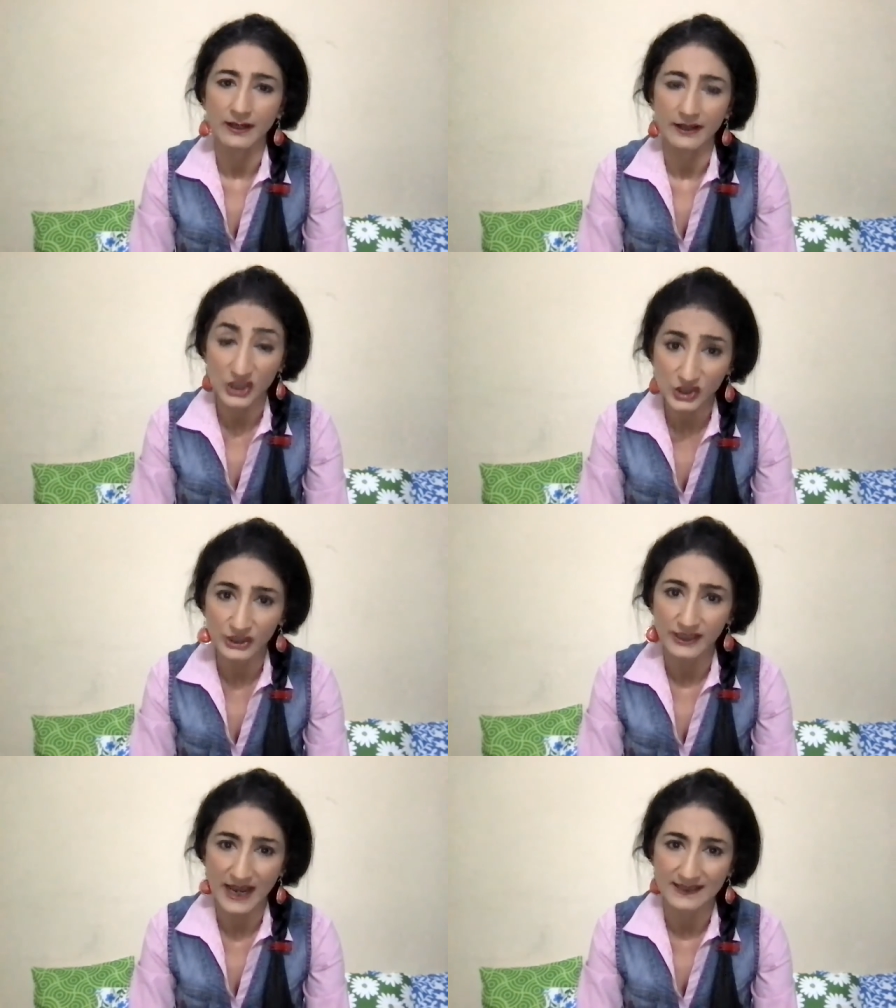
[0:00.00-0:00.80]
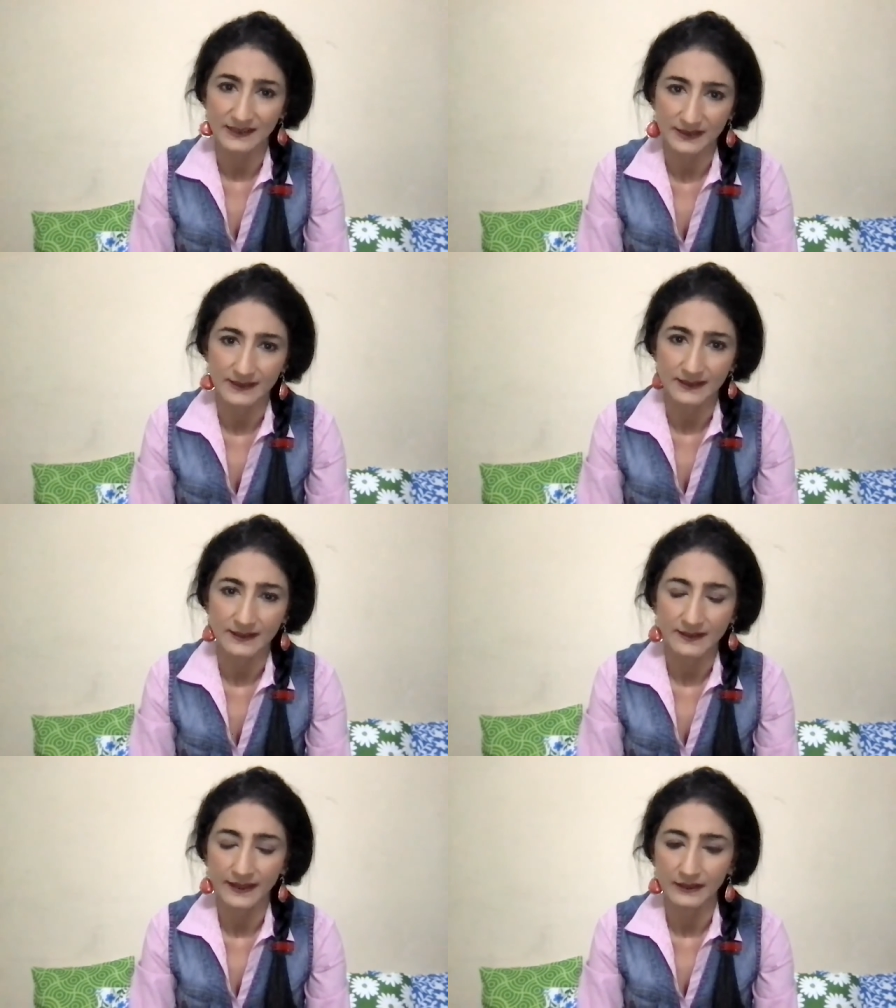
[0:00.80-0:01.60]
urgent as it is.
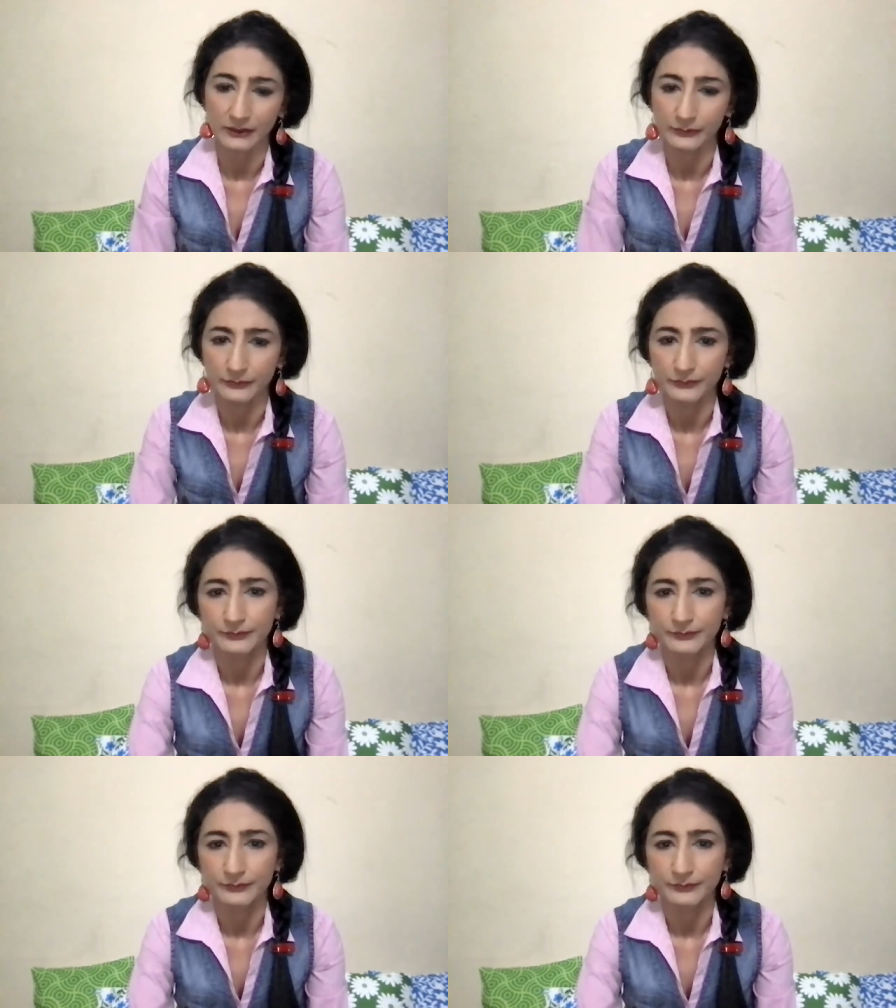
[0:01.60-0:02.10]
Thank you.